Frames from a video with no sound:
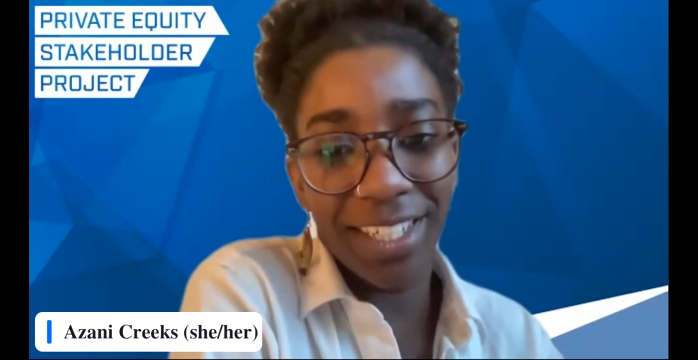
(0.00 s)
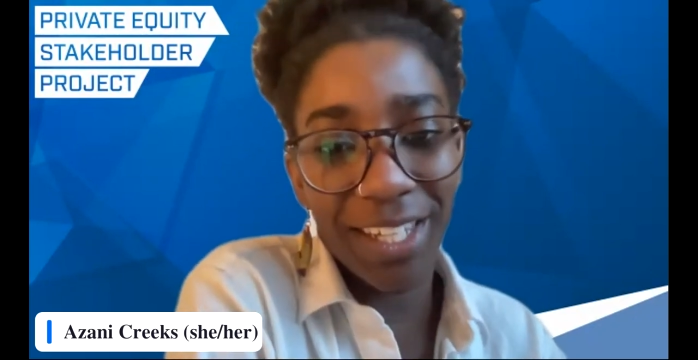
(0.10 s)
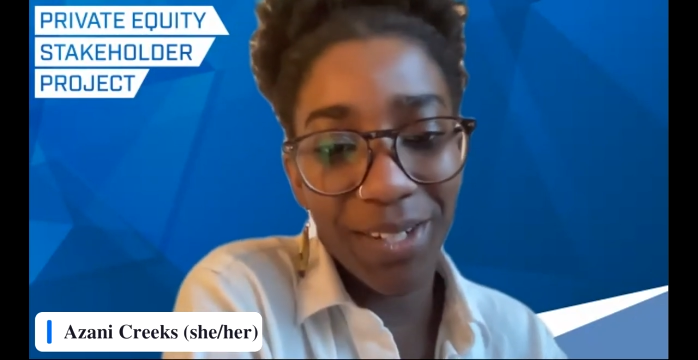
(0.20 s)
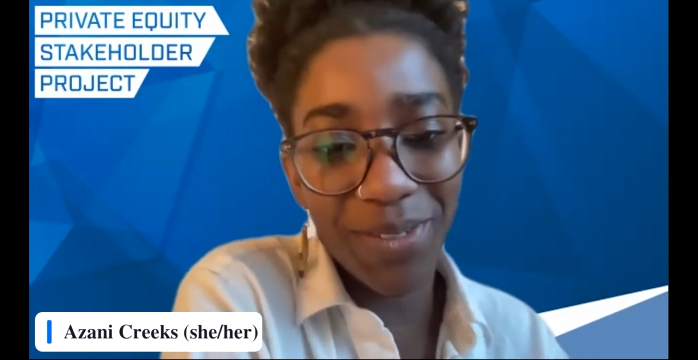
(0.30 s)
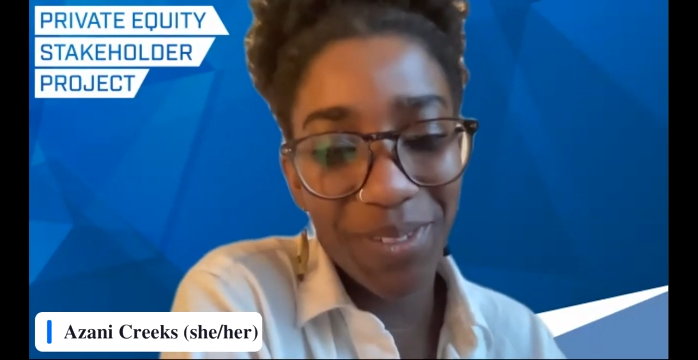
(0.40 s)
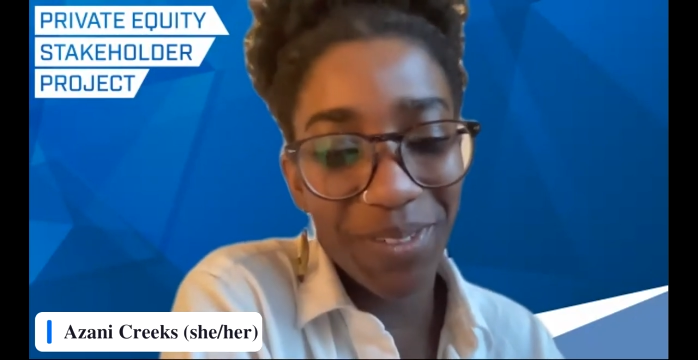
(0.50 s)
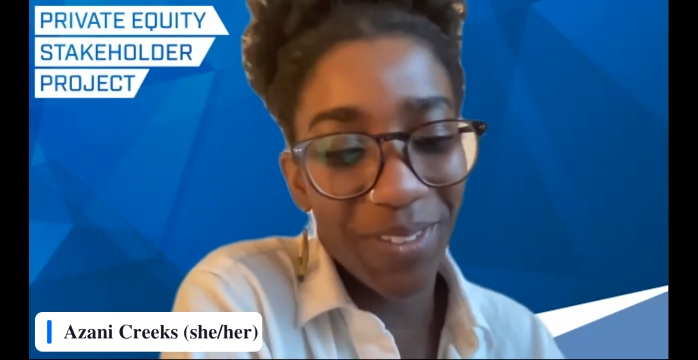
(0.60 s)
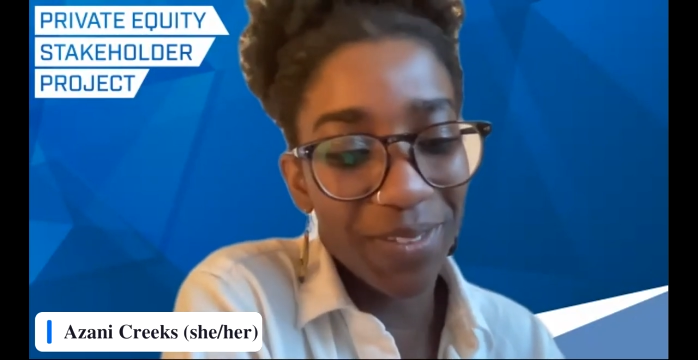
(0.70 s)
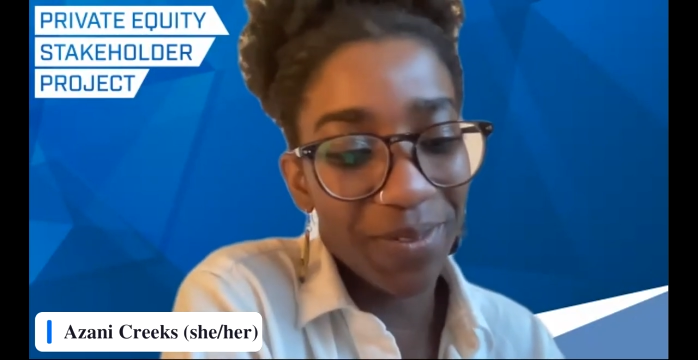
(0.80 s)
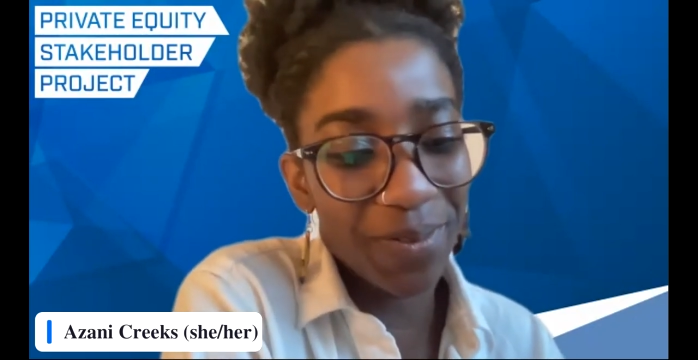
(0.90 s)
Hugh,
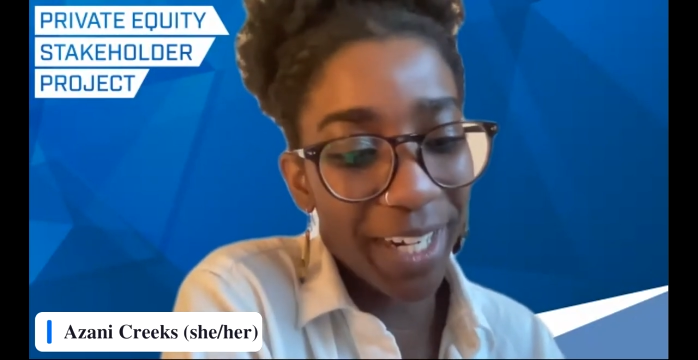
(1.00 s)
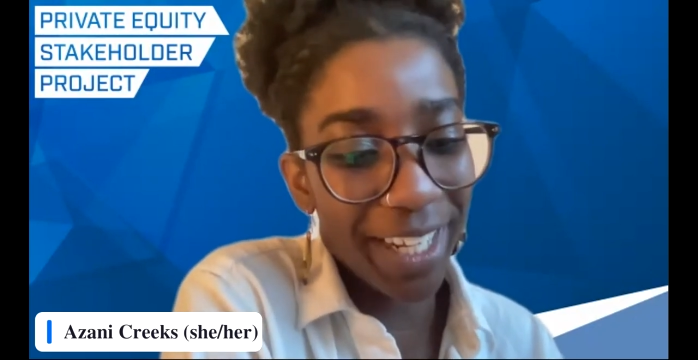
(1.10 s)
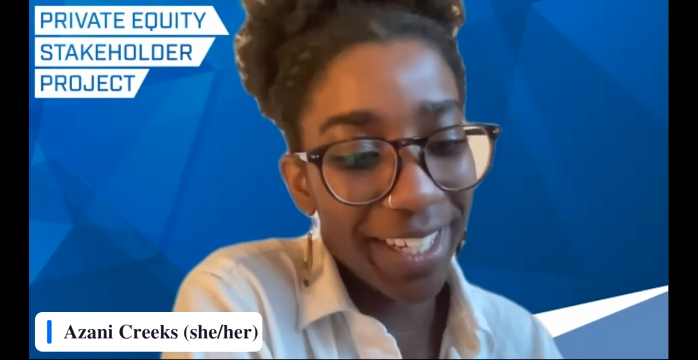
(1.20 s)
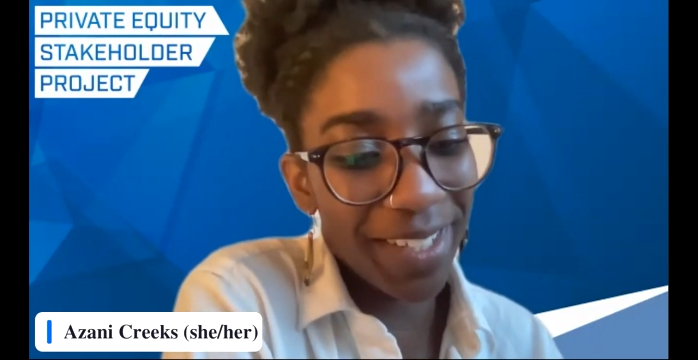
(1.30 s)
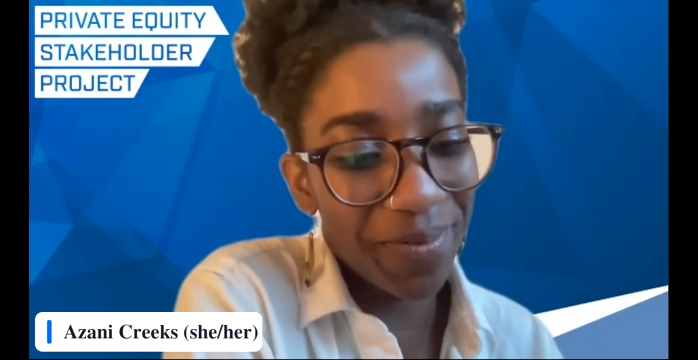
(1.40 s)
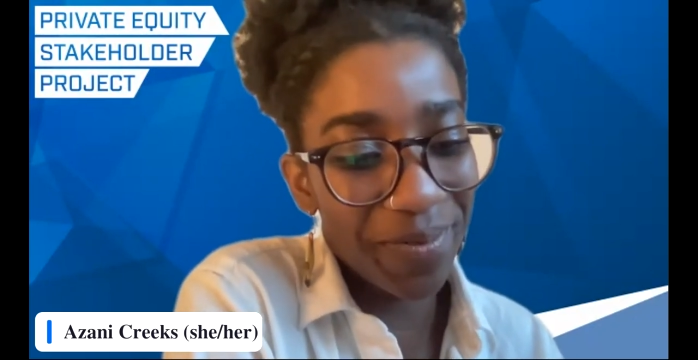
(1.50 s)
ready?